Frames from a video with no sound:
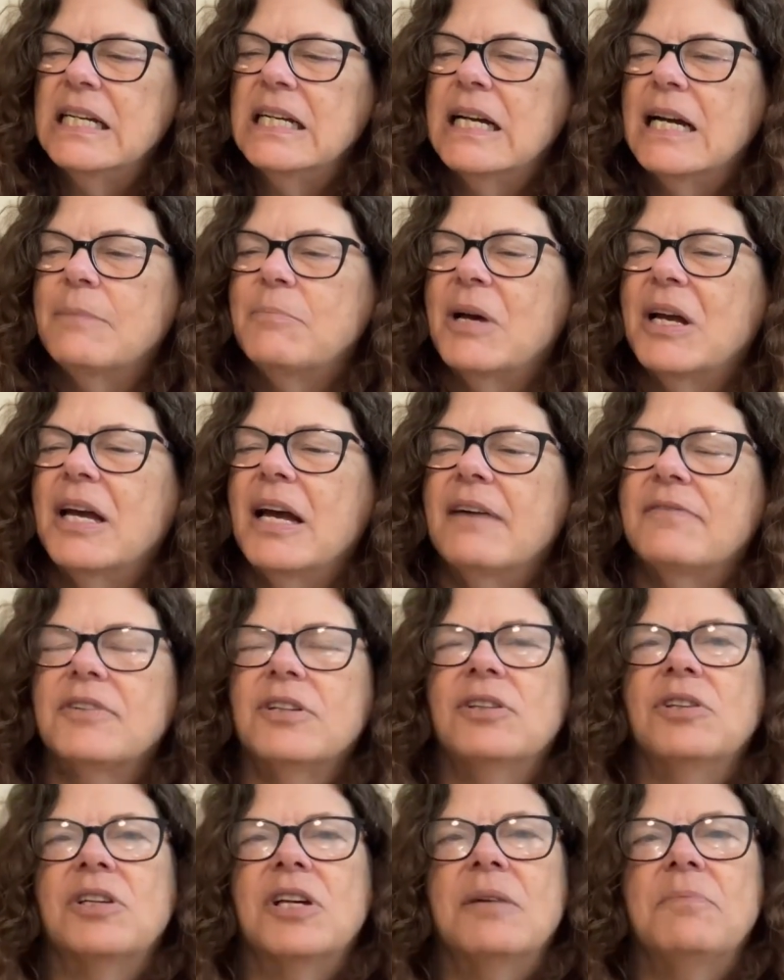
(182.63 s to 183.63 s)
I might have to
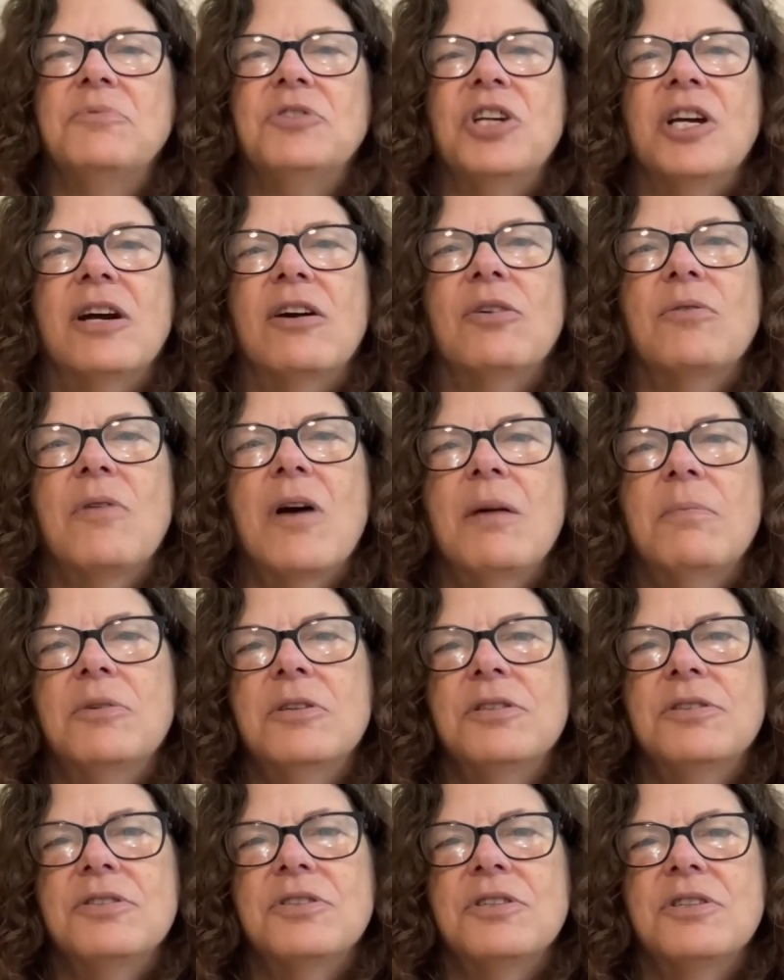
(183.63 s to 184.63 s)
look up J.R.
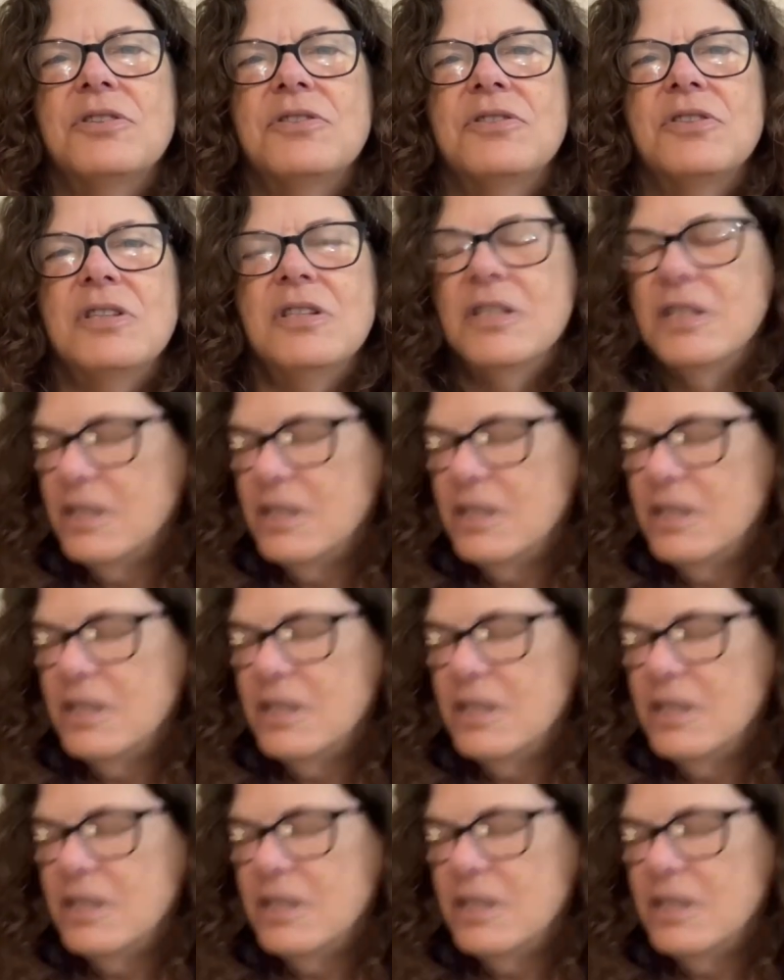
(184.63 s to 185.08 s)
Roberts to see